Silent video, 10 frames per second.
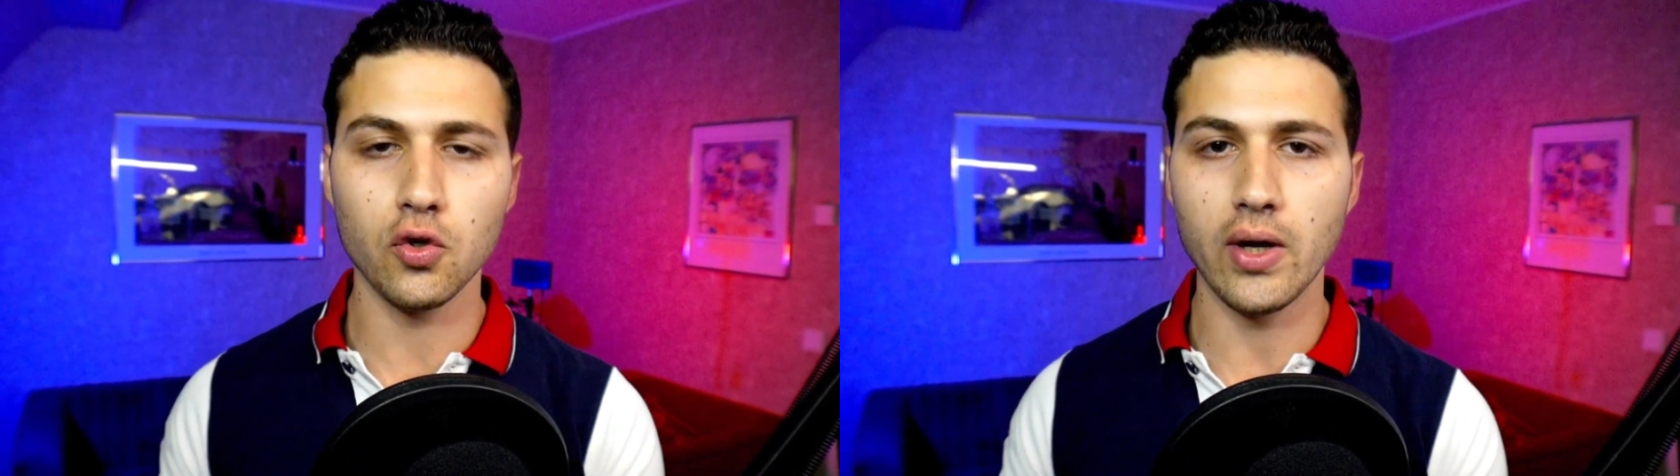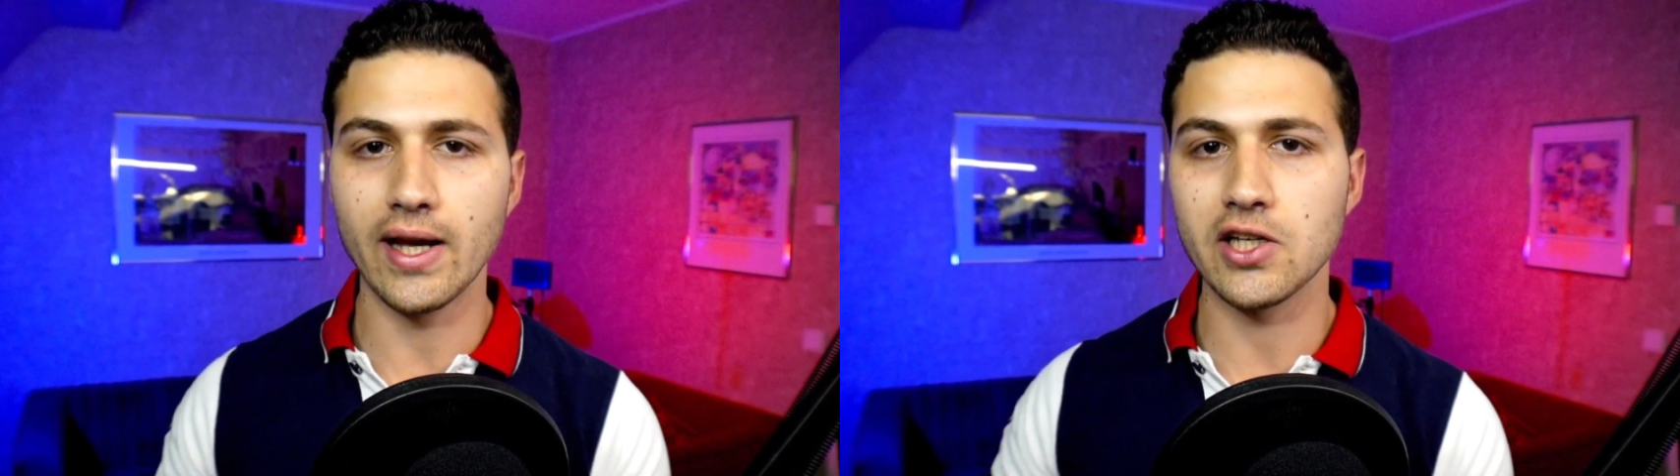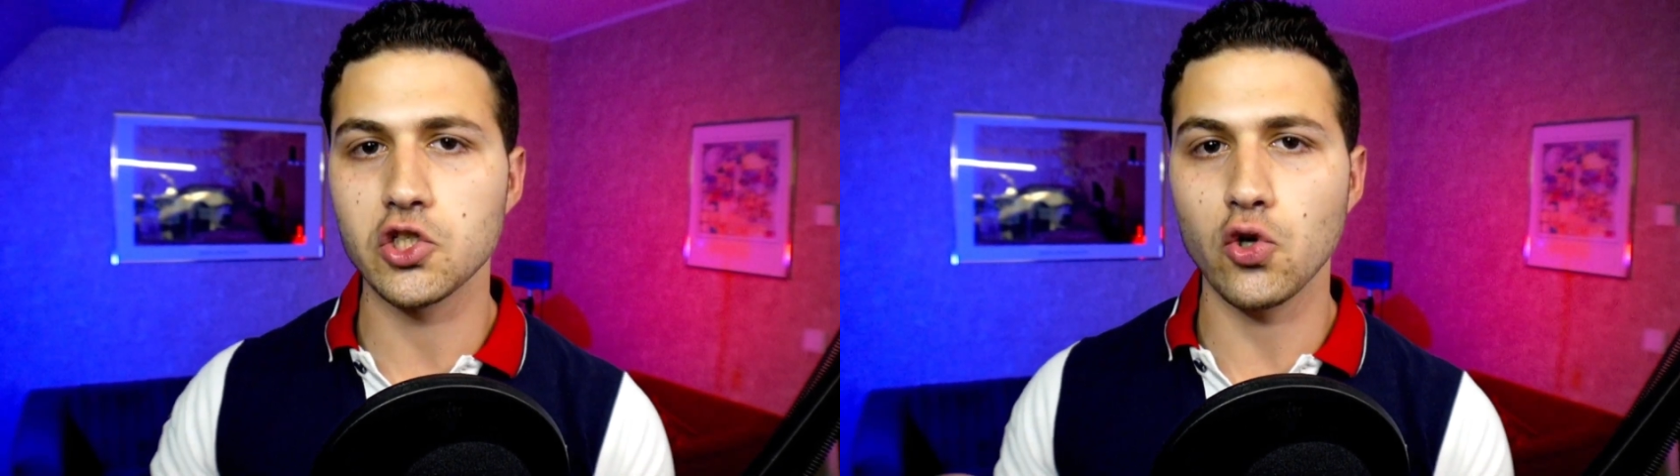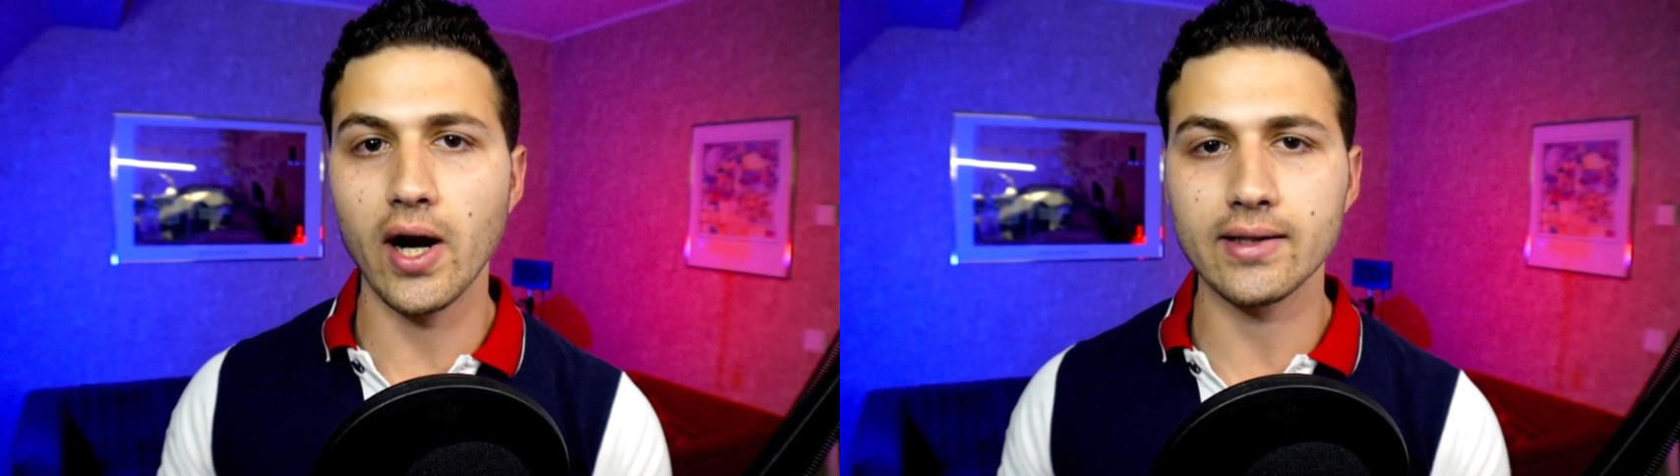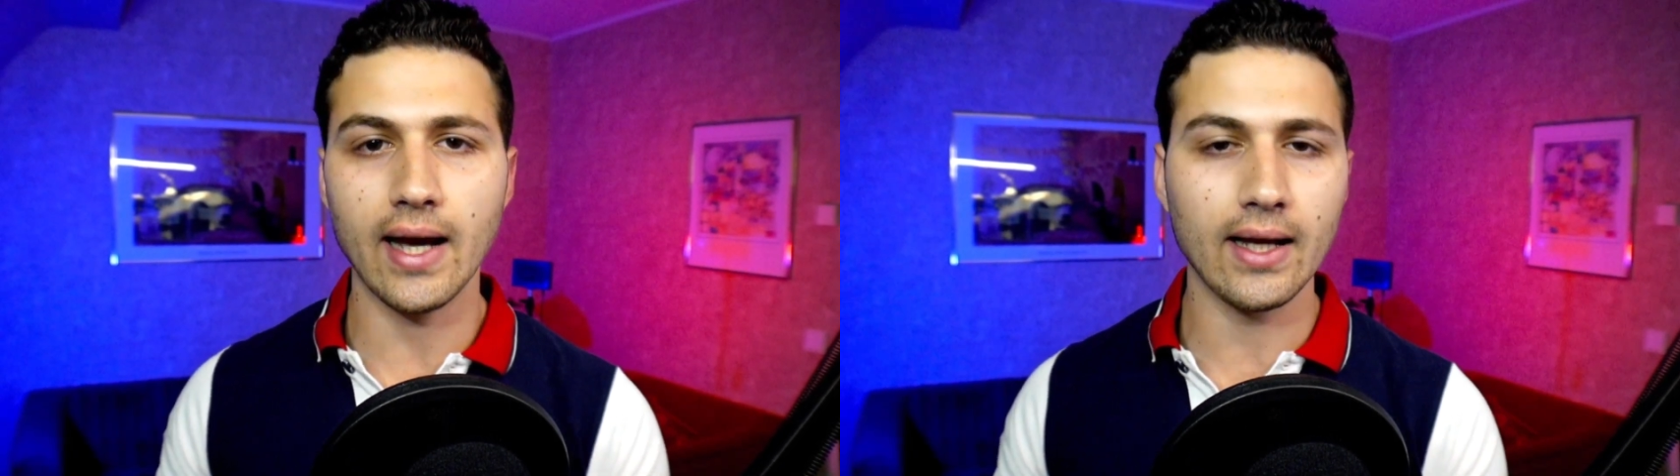
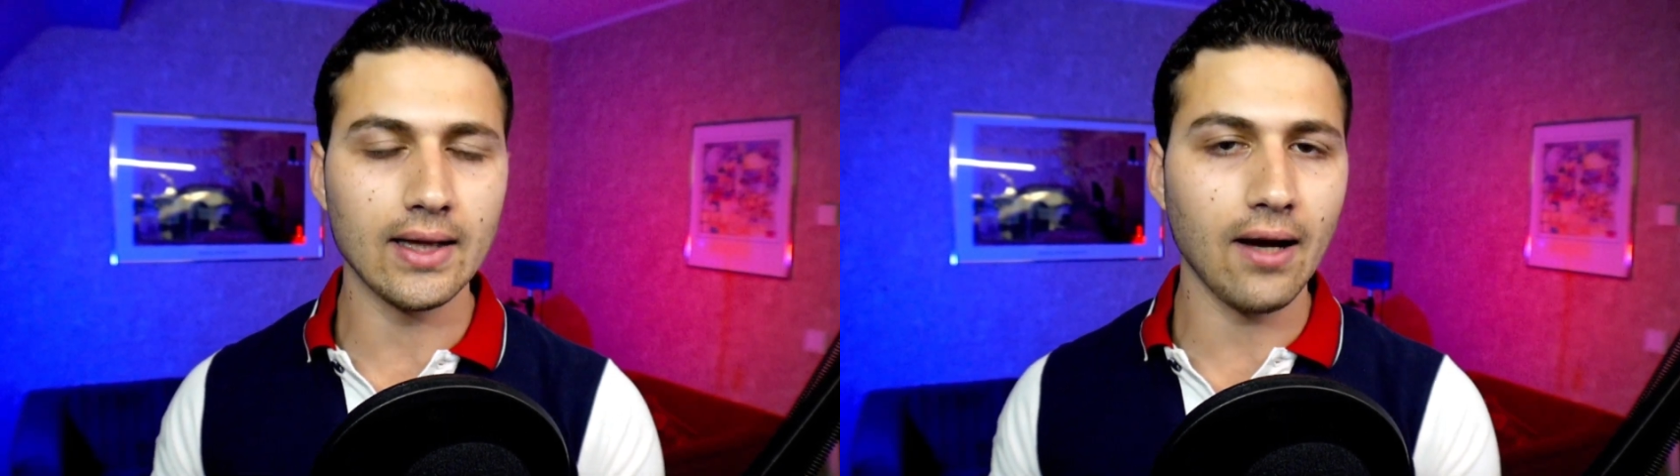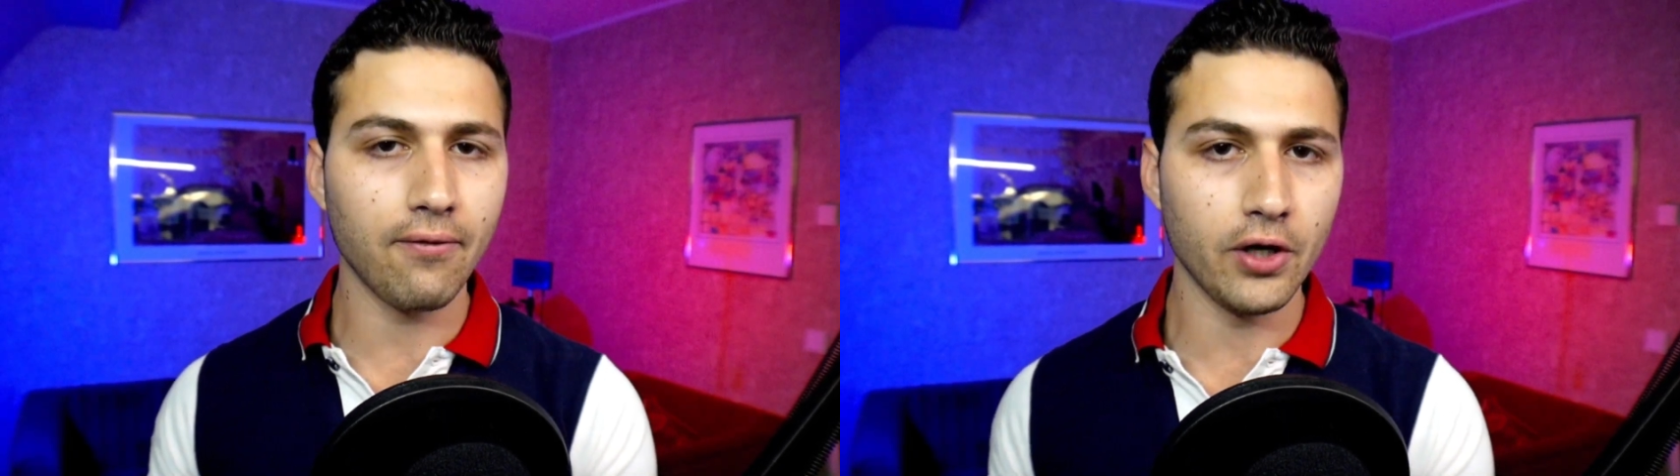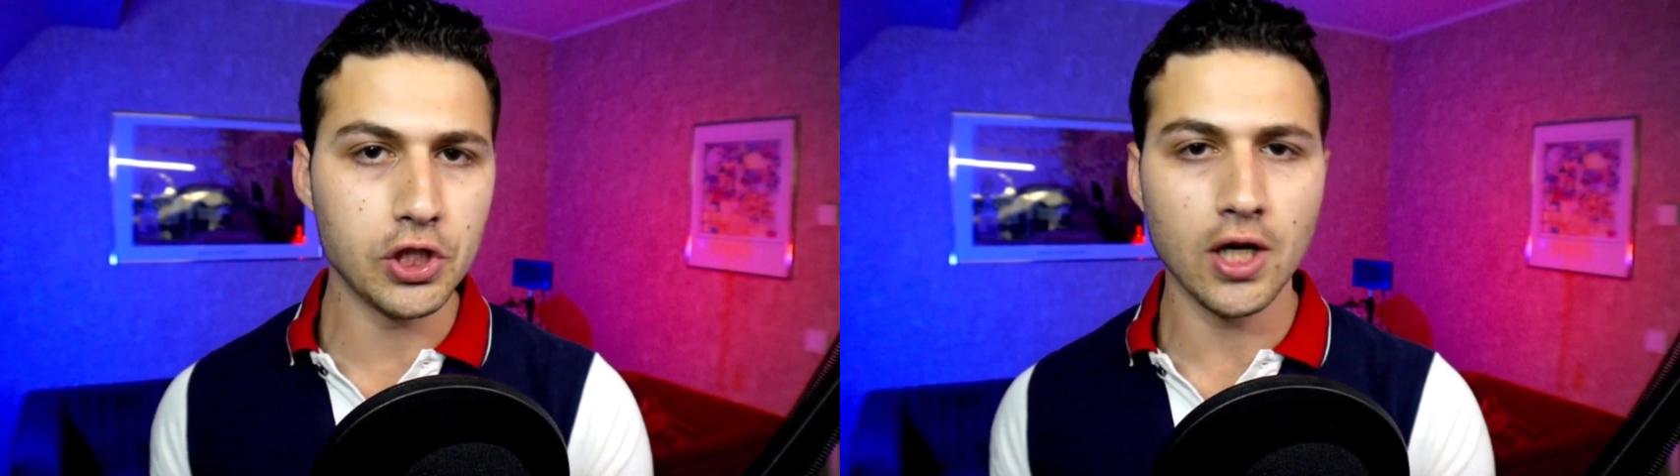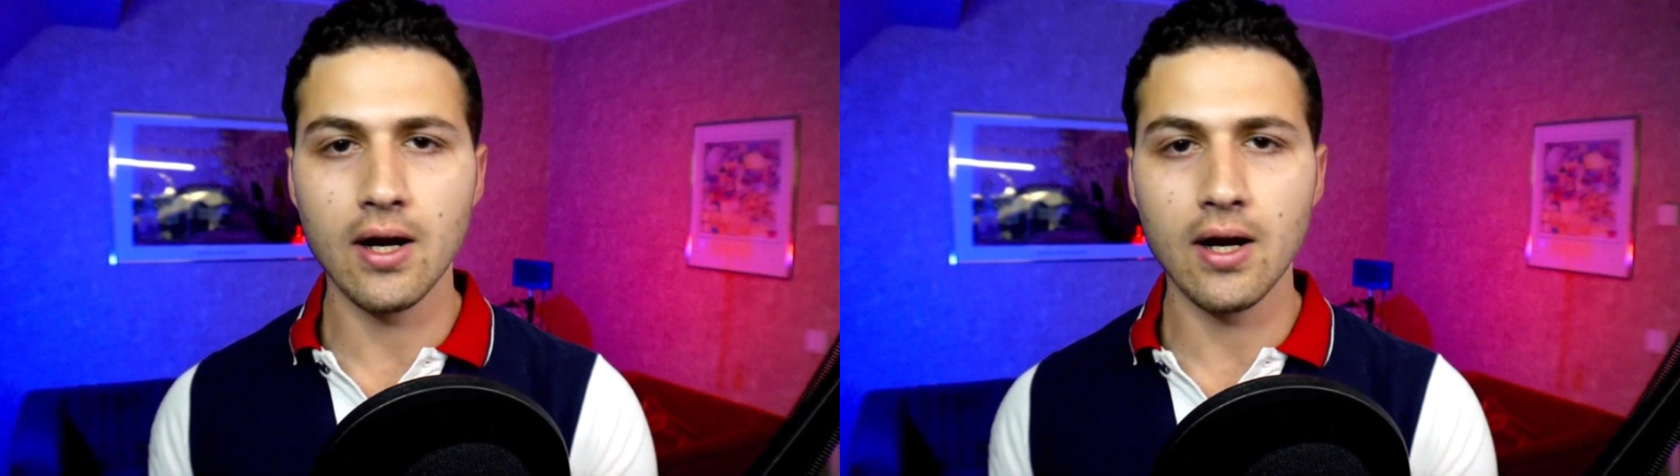extract and leverage